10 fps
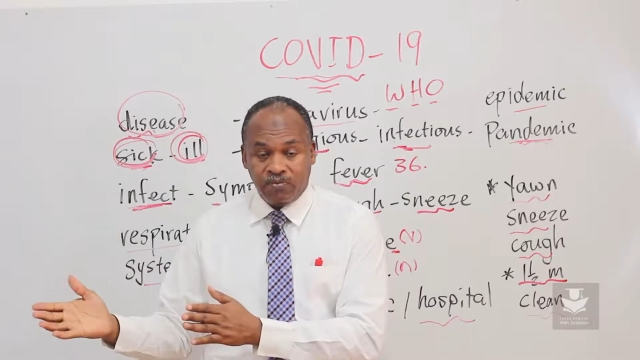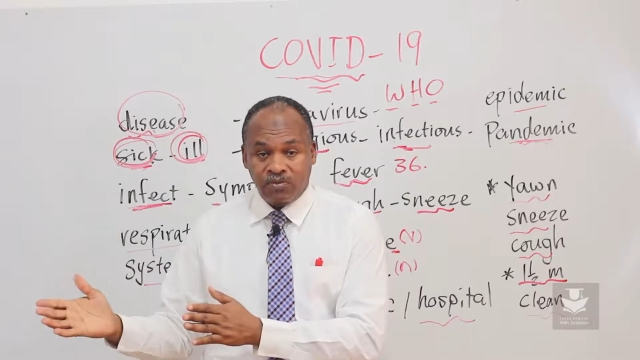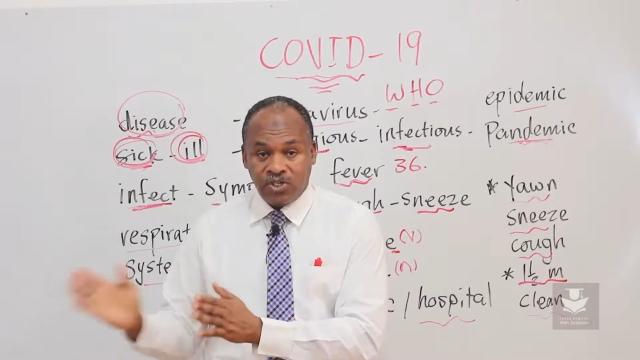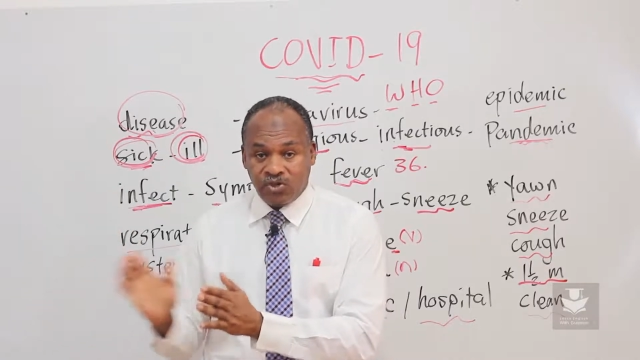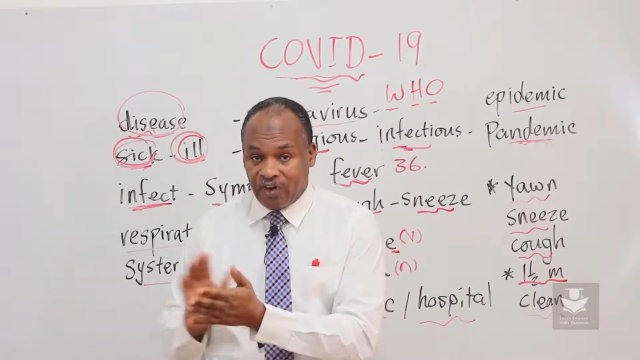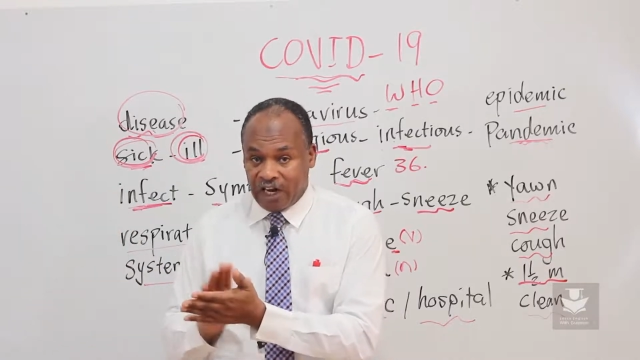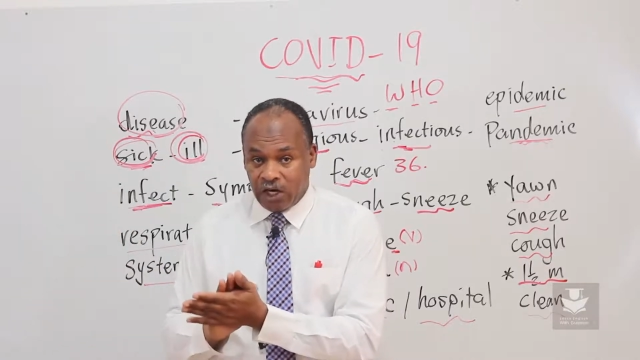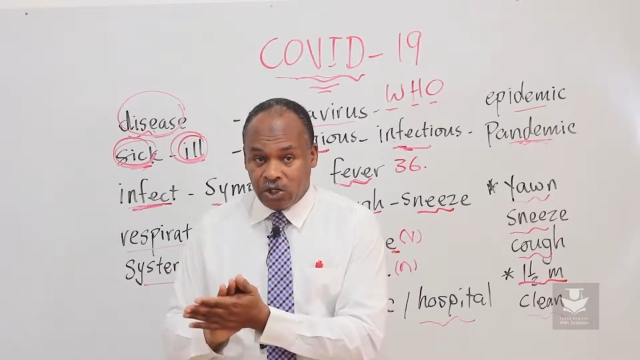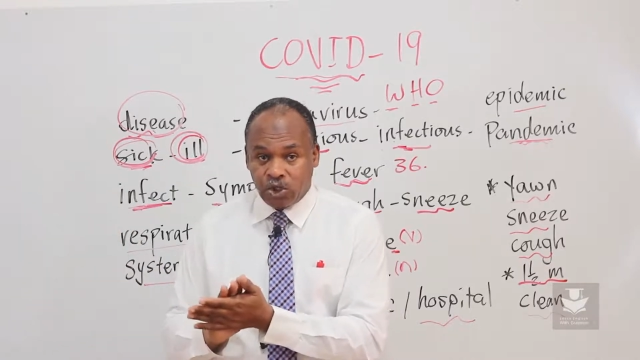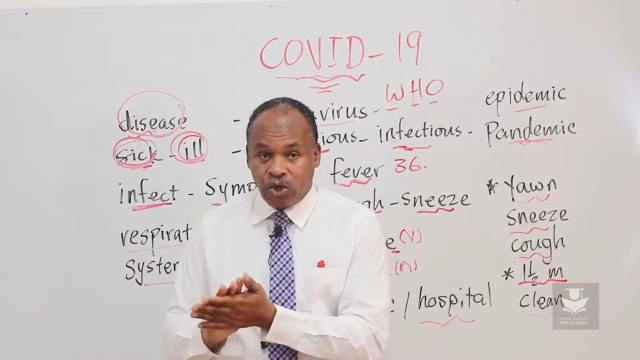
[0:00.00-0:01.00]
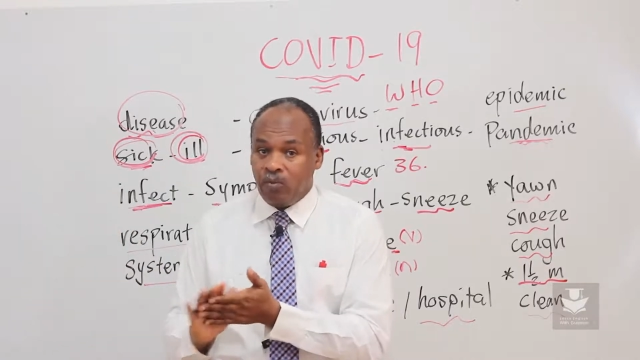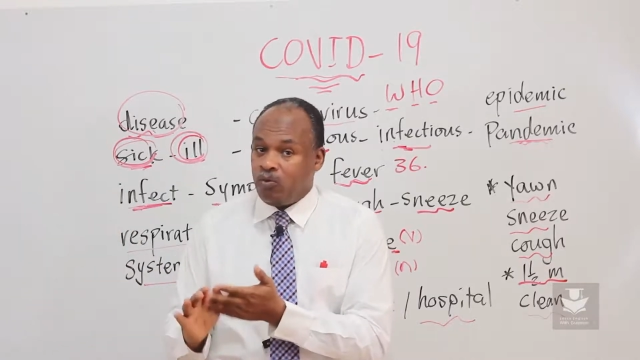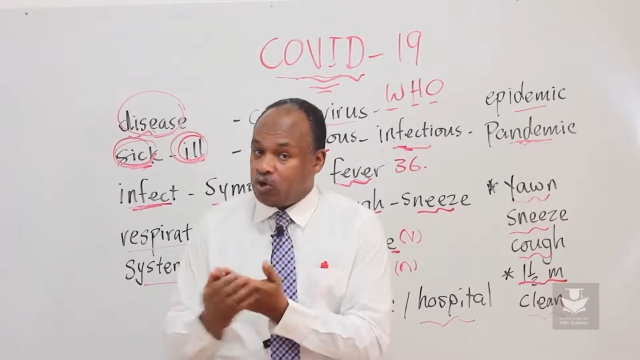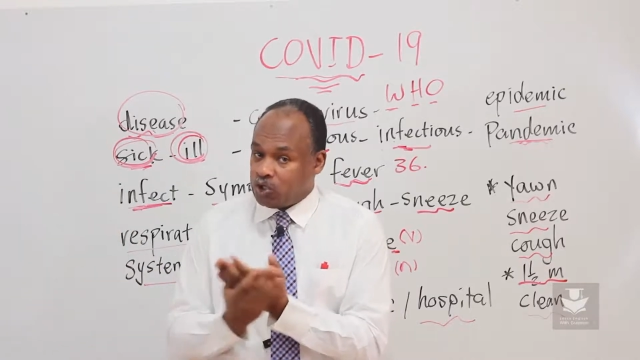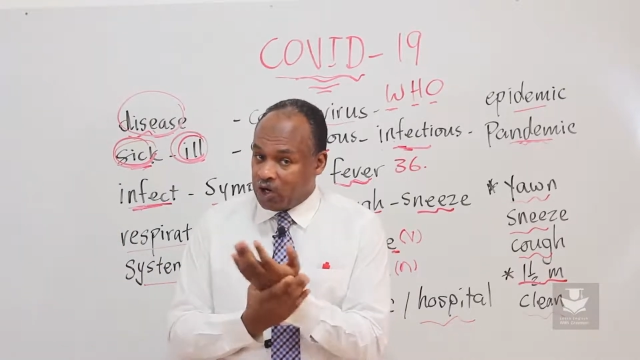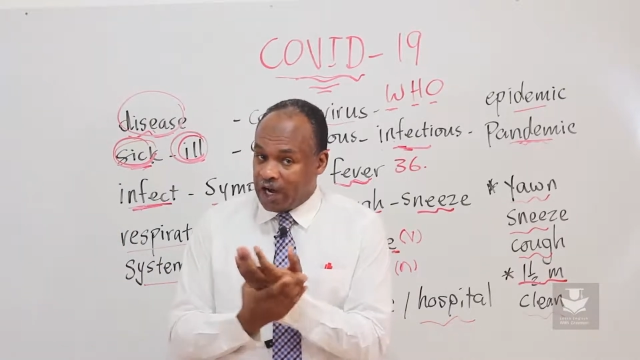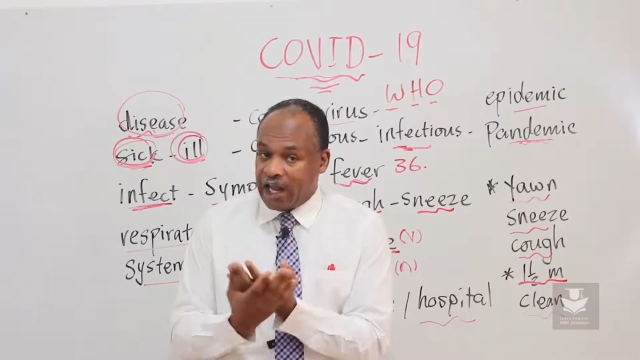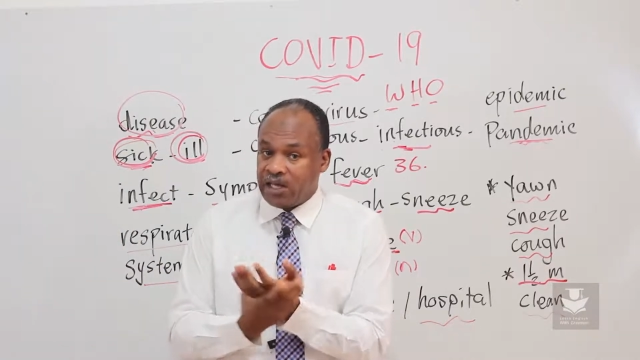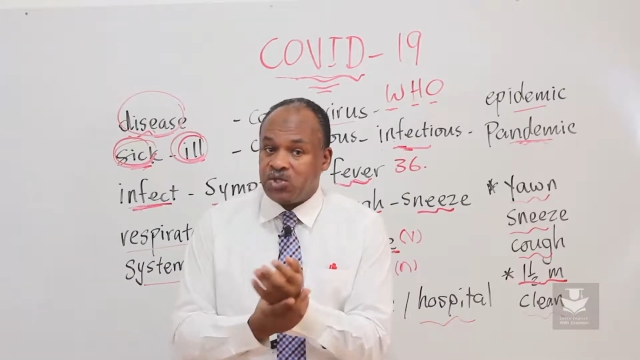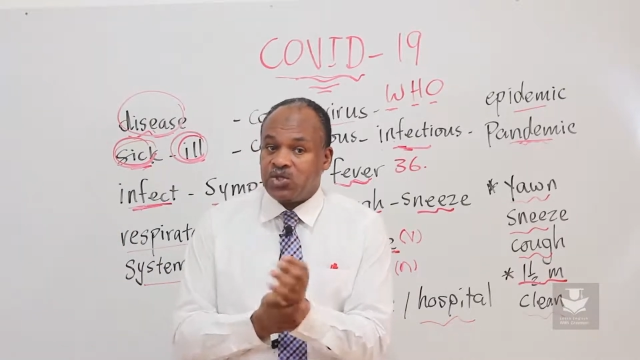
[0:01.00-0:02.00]
Just regular soap, wash your
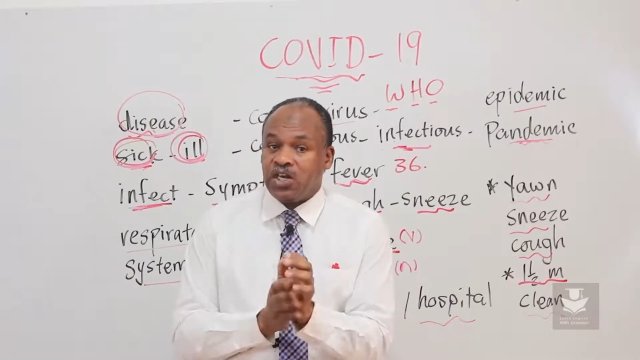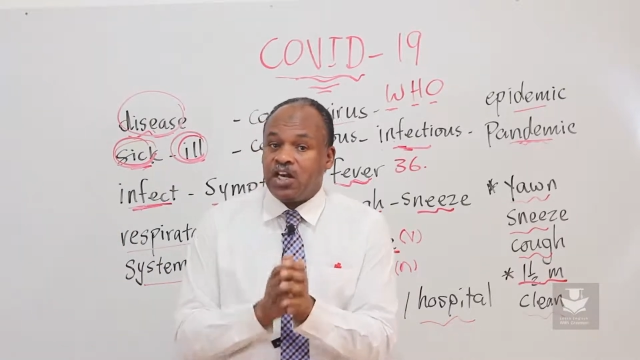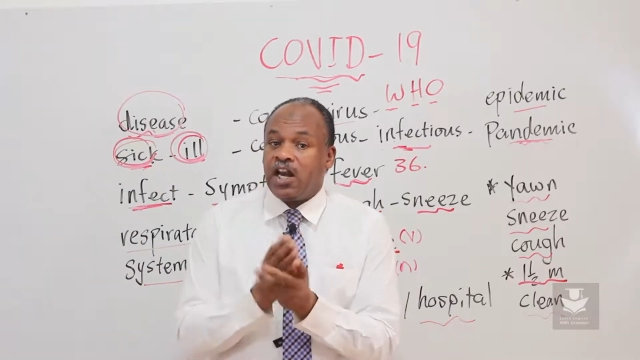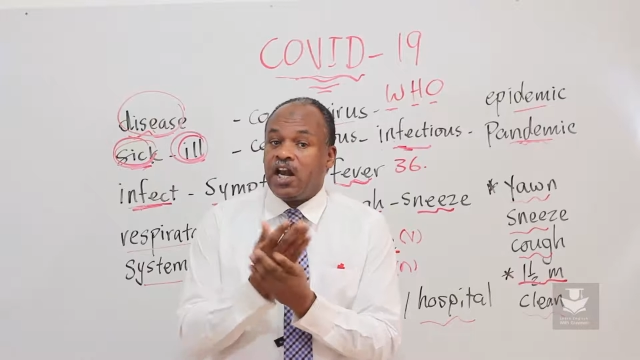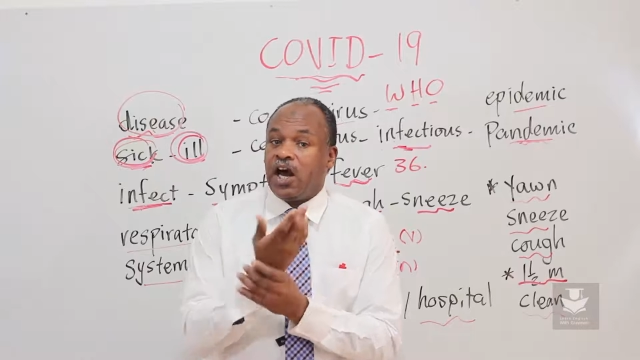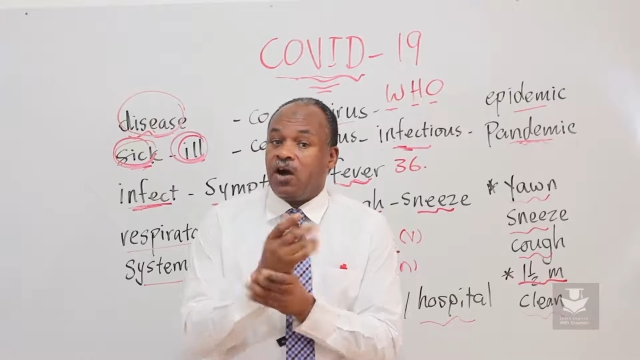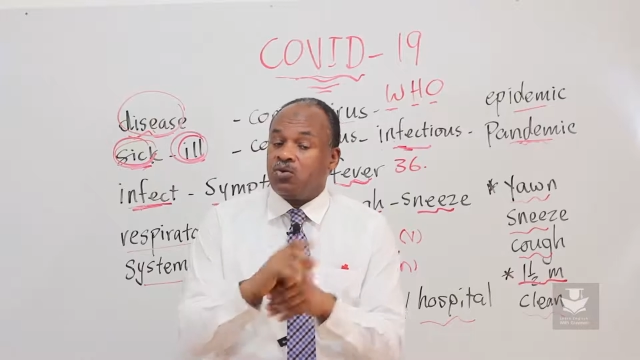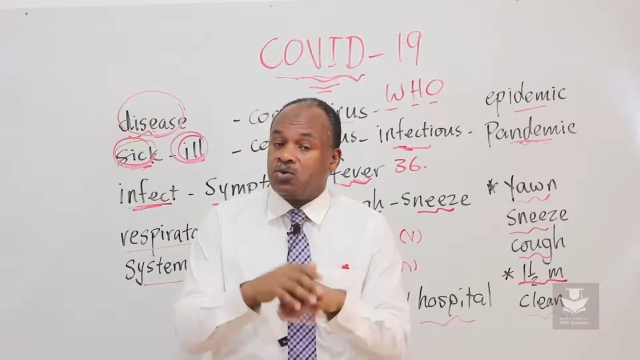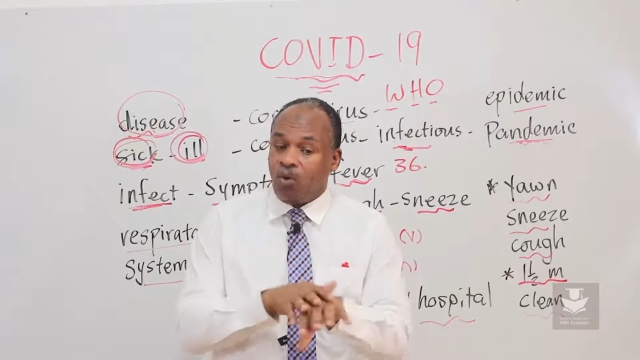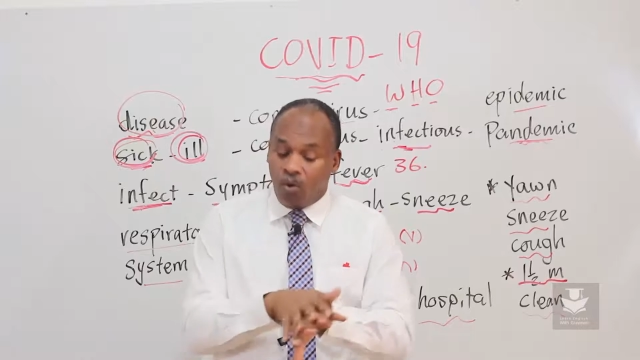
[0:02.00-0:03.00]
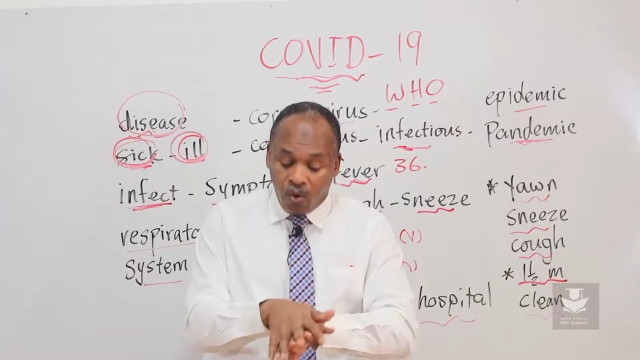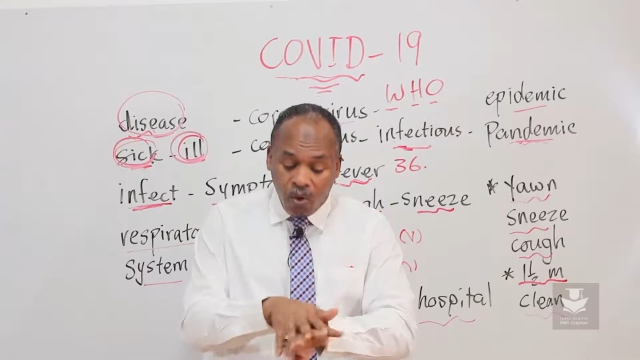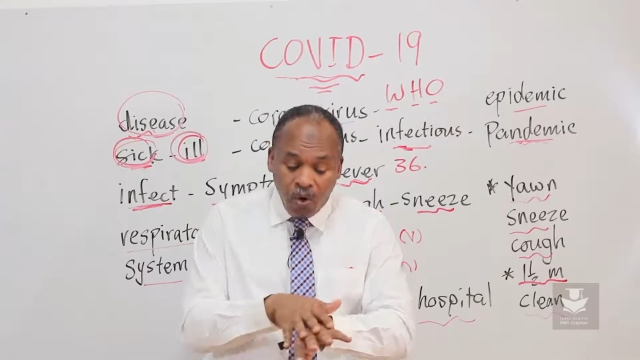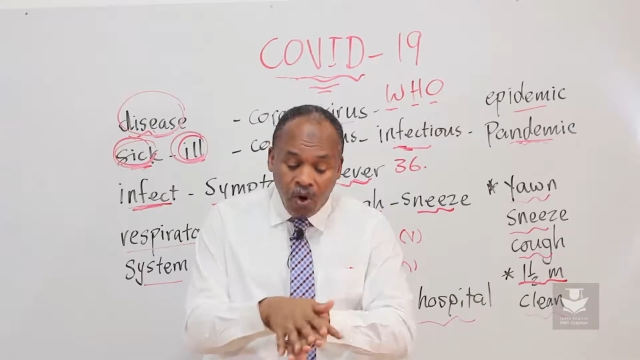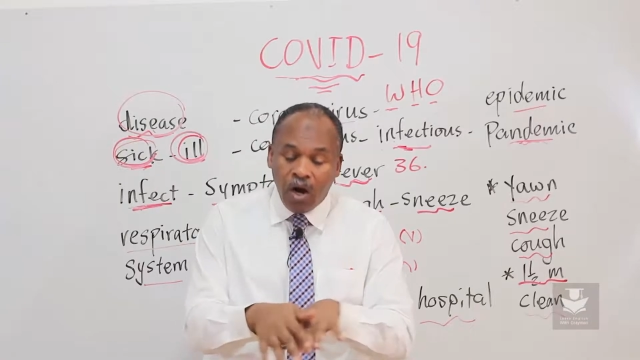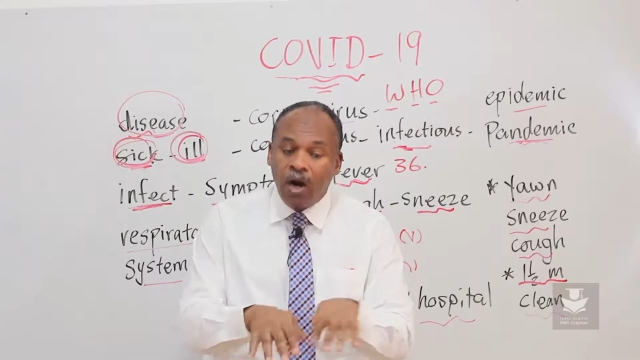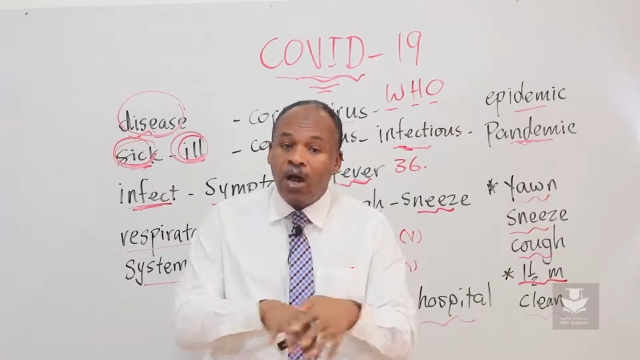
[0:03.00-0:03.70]
hands in and out all